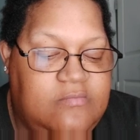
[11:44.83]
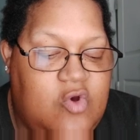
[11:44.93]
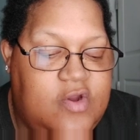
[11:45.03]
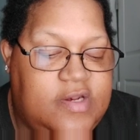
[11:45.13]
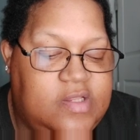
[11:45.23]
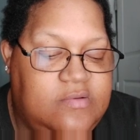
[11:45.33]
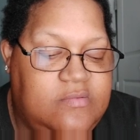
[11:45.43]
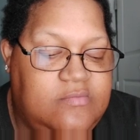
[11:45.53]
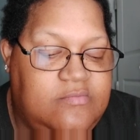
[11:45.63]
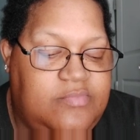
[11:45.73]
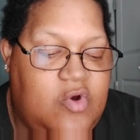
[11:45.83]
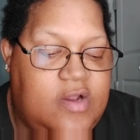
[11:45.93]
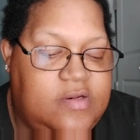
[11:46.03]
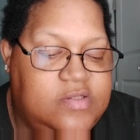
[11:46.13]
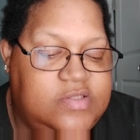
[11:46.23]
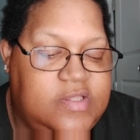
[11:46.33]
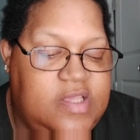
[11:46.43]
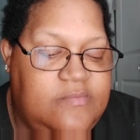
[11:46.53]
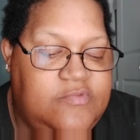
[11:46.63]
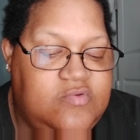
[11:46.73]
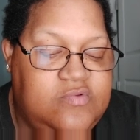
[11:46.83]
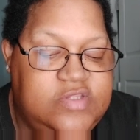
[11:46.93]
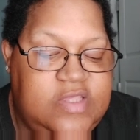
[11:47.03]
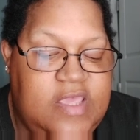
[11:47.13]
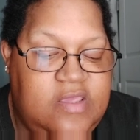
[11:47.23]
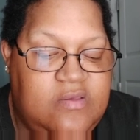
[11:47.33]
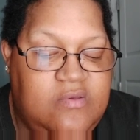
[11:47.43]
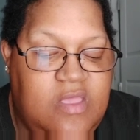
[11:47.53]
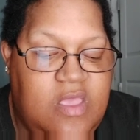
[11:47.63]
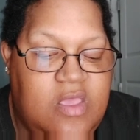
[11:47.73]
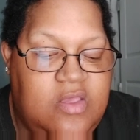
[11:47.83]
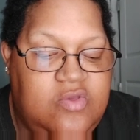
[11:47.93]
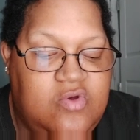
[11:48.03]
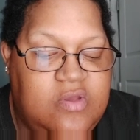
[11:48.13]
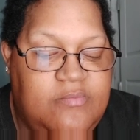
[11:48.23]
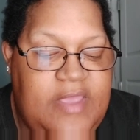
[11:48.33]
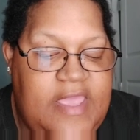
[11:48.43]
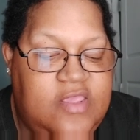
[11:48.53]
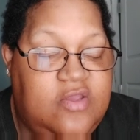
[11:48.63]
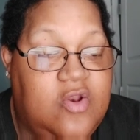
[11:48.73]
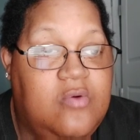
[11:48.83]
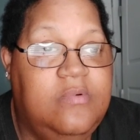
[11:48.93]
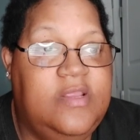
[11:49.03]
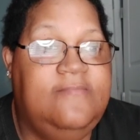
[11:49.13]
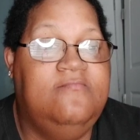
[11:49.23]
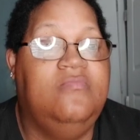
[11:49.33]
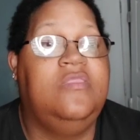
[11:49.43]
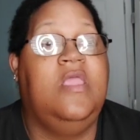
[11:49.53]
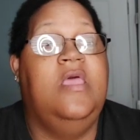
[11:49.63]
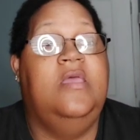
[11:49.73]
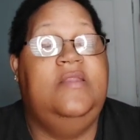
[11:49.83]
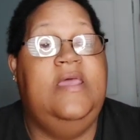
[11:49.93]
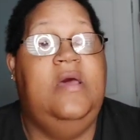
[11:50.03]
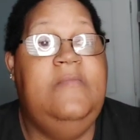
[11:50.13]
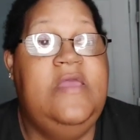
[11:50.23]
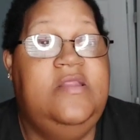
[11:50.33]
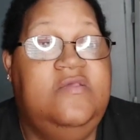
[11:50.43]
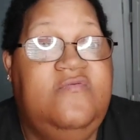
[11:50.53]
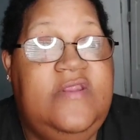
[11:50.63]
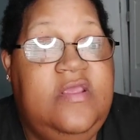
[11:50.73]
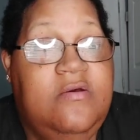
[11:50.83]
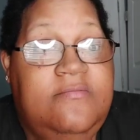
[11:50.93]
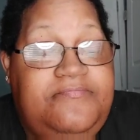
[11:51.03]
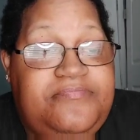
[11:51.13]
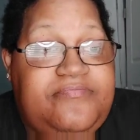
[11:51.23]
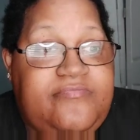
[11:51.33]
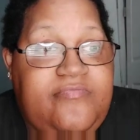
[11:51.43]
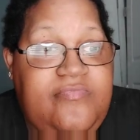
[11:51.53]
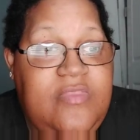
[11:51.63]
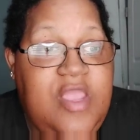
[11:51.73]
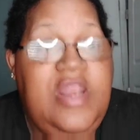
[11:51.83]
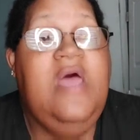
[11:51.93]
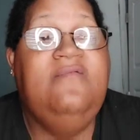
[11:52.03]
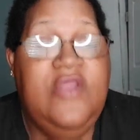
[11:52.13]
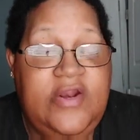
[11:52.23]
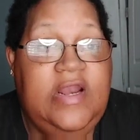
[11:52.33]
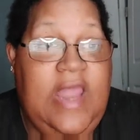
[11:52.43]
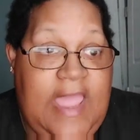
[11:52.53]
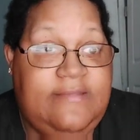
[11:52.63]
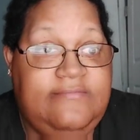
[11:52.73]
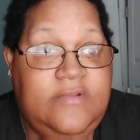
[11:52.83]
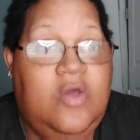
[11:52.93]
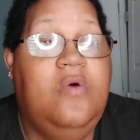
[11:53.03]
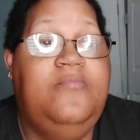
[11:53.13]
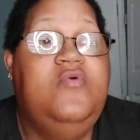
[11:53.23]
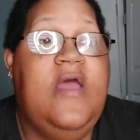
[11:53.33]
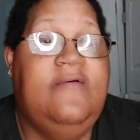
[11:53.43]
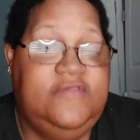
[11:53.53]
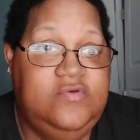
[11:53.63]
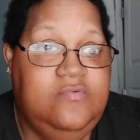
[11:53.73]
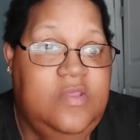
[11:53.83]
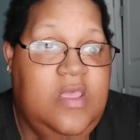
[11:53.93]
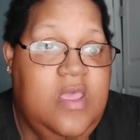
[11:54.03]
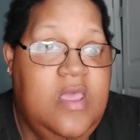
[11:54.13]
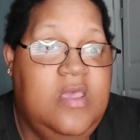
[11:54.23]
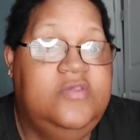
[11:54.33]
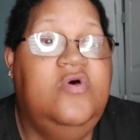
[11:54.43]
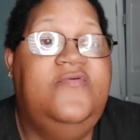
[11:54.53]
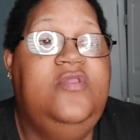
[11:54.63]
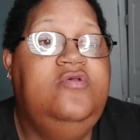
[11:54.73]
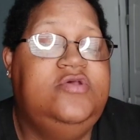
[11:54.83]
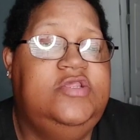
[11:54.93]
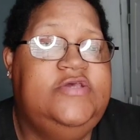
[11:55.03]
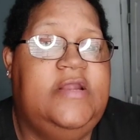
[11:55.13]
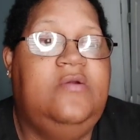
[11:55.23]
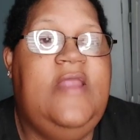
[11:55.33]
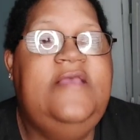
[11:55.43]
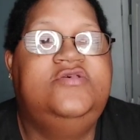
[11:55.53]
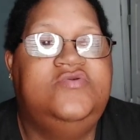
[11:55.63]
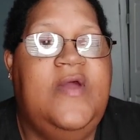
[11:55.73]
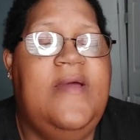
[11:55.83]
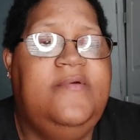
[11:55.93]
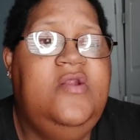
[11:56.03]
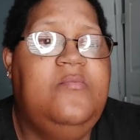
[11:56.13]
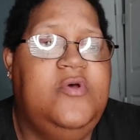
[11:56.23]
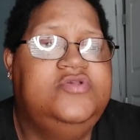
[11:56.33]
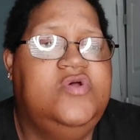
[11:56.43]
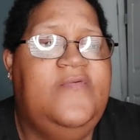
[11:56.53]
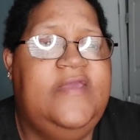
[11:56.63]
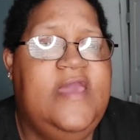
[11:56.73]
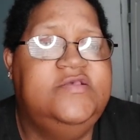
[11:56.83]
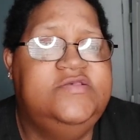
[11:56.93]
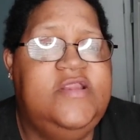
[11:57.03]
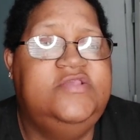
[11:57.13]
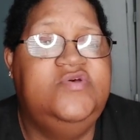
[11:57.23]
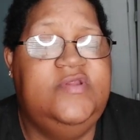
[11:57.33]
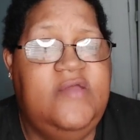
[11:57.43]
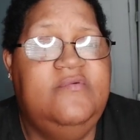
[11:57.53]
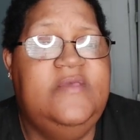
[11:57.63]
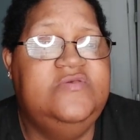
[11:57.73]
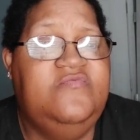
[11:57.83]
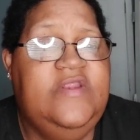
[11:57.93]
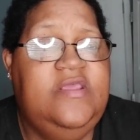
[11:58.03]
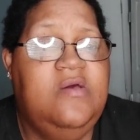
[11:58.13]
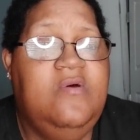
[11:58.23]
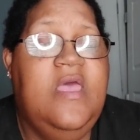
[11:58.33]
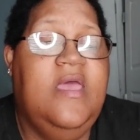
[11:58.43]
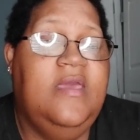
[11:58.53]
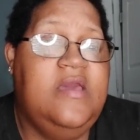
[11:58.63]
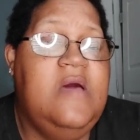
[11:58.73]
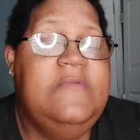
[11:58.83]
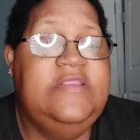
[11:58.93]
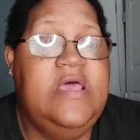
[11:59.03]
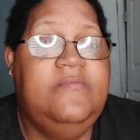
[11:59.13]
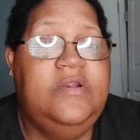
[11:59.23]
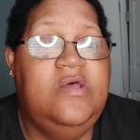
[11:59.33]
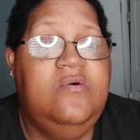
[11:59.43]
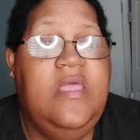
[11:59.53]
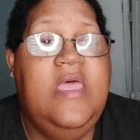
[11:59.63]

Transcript: marketing partners to help you scale your campaign globally. Now, I'm going to end this video, and I've learned a lot, and I hope you have too. So if you're new to the channel, like, subscribe, turn on post notifications so that you'll never miss a video, and comment down below